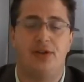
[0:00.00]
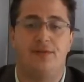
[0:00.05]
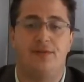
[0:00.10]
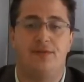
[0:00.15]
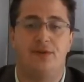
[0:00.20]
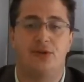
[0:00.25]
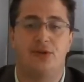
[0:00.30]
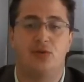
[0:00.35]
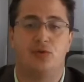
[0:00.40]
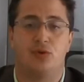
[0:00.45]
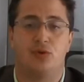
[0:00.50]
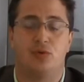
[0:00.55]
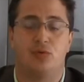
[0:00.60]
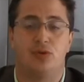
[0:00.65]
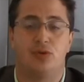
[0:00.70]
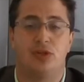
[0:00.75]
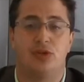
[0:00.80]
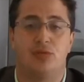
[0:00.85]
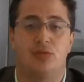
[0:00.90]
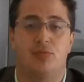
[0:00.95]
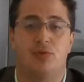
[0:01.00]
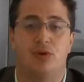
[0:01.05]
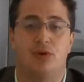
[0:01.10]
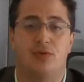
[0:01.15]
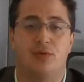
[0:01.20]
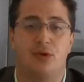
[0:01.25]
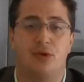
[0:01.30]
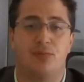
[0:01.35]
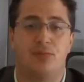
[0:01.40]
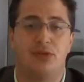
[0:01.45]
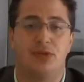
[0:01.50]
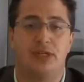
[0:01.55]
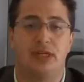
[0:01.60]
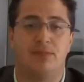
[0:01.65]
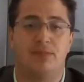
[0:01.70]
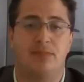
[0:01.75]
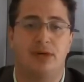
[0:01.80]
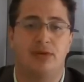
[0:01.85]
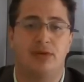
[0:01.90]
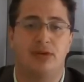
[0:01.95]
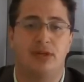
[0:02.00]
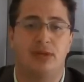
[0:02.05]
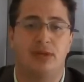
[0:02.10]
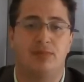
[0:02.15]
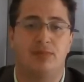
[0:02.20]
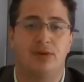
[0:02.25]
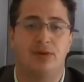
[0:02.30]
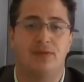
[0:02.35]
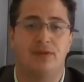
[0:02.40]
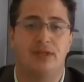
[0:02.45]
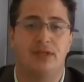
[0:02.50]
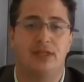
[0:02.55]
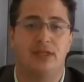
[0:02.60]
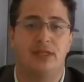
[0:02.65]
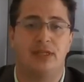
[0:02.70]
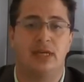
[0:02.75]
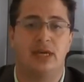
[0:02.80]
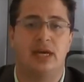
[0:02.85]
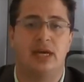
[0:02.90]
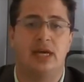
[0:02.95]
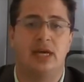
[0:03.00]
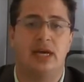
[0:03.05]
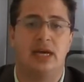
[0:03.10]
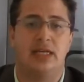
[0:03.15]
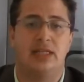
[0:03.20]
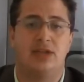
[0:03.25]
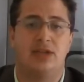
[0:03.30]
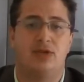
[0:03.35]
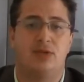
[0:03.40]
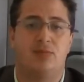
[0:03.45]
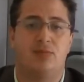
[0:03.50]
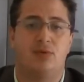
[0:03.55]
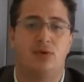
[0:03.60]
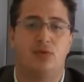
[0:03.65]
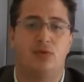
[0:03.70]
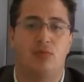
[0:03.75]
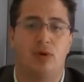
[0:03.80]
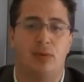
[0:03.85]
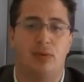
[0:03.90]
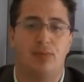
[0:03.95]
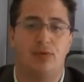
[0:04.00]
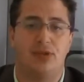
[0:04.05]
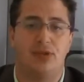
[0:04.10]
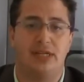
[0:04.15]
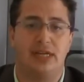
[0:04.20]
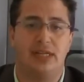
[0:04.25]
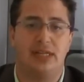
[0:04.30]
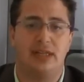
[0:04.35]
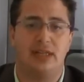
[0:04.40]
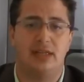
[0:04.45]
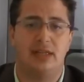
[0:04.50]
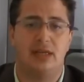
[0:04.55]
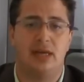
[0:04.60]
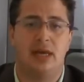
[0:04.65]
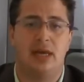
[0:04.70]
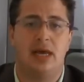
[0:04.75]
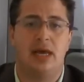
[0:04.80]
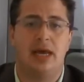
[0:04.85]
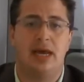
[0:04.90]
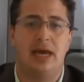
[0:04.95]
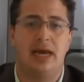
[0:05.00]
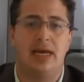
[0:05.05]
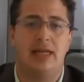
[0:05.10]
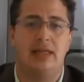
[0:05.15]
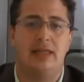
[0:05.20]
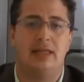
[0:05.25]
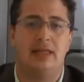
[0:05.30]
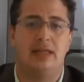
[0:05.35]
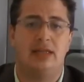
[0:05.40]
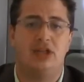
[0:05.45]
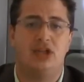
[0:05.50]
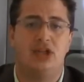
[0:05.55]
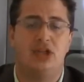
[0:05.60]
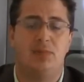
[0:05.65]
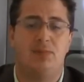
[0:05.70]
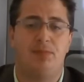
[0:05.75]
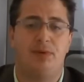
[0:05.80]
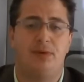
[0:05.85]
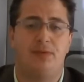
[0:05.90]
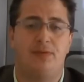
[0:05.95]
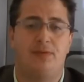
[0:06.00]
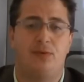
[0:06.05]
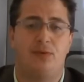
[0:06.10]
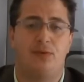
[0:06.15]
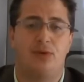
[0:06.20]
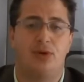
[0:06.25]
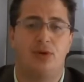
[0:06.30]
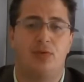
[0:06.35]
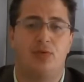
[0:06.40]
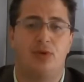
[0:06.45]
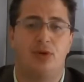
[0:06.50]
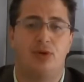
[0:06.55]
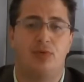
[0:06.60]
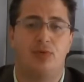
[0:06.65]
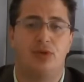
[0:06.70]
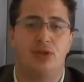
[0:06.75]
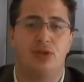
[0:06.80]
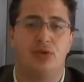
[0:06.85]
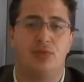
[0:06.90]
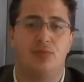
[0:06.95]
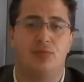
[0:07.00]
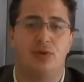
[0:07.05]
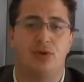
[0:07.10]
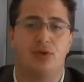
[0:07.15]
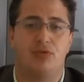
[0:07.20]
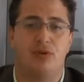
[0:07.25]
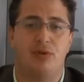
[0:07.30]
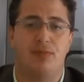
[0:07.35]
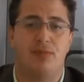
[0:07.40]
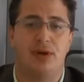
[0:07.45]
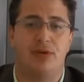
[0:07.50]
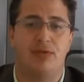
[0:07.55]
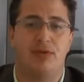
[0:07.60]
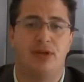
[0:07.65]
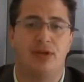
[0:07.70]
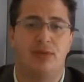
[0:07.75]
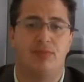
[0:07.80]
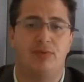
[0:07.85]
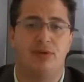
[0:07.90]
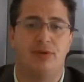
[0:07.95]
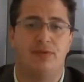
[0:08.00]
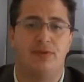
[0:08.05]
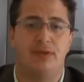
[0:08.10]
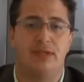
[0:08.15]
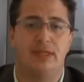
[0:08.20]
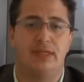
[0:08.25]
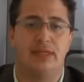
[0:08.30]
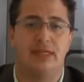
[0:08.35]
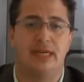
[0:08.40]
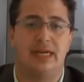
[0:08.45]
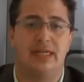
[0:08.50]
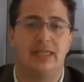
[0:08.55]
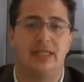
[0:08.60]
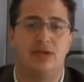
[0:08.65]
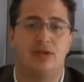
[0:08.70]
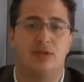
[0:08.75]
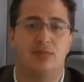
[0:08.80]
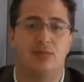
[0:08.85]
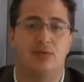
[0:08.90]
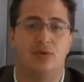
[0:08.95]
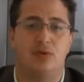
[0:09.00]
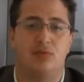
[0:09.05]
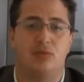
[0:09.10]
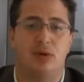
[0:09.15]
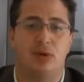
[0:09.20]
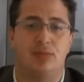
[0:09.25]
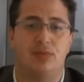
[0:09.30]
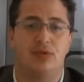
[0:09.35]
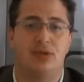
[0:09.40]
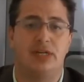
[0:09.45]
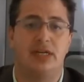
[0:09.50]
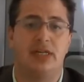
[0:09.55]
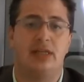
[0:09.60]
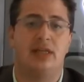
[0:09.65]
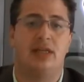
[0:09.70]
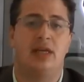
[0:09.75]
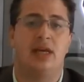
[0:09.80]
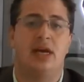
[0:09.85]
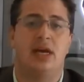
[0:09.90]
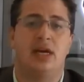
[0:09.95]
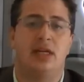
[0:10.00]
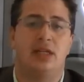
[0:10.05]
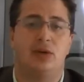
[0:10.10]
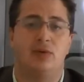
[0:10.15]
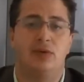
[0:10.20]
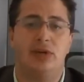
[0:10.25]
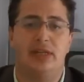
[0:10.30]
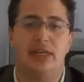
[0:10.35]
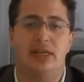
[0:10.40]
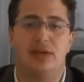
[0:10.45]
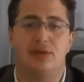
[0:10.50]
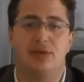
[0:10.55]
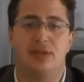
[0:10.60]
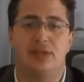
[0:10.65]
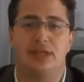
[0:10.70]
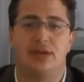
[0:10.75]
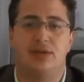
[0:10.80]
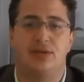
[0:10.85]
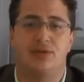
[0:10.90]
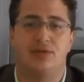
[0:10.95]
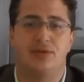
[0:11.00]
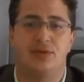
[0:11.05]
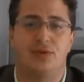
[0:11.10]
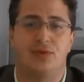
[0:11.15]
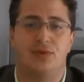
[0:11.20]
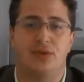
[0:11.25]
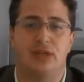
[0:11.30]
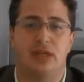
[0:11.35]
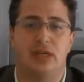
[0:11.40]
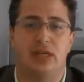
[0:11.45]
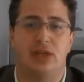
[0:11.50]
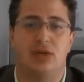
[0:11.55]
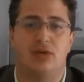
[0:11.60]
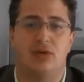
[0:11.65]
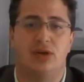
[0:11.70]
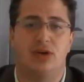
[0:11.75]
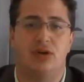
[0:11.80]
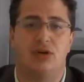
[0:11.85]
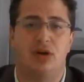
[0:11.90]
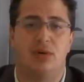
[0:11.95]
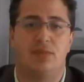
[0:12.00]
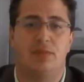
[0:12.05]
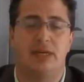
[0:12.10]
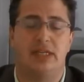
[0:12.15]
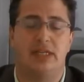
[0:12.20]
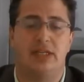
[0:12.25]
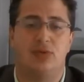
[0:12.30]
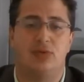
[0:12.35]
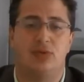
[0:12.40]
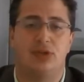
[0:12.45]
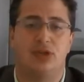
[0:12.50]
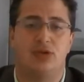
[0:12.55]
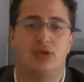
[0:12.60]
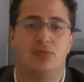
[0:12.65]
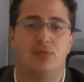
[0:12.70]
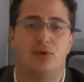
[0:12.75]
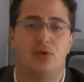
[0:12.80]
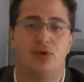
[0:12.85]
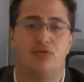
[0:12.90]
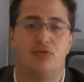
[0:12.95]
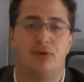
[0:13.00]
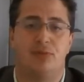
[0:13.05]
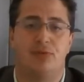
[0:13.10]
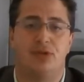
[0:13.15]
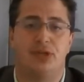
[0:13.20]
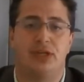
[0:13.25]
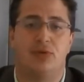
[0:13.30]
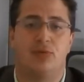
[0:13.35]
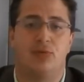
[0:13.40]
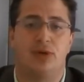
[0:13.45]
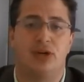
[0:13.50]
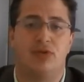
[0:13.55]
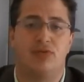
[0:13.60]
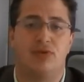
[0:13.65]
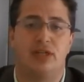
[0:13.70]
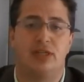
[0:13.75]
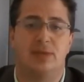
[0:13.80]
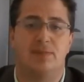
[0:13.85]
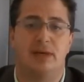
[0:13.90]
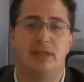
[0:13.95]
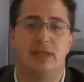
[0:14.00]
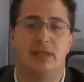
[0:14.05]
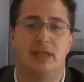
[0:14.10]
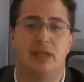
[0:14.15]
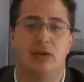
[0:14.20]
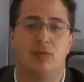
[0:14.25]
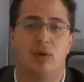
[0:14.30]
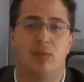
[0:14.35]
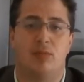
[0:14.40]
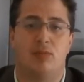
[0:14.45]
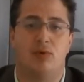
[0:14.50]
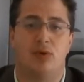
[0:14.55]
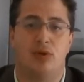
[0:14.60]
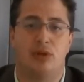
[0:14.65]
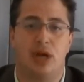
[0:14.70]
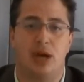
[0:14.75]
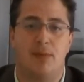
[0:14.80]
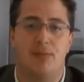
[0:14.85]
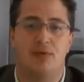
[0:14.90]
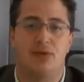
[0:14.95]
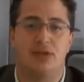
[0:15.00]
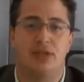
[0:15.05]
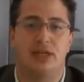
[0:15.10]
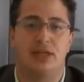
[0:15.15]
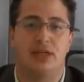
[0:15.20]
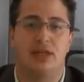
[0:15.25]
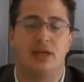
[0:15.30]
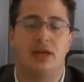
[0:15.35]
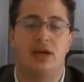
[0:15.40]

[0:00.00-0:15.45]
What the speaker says: The first quarter was 0.4%, better than the previous at 0.1%. And the GDP for the quarter was 0.3%, better than the previous at 0.1%. The retail sales from Switzerland on a yearly basis was 0.3%, weaker than expected at 1.9%.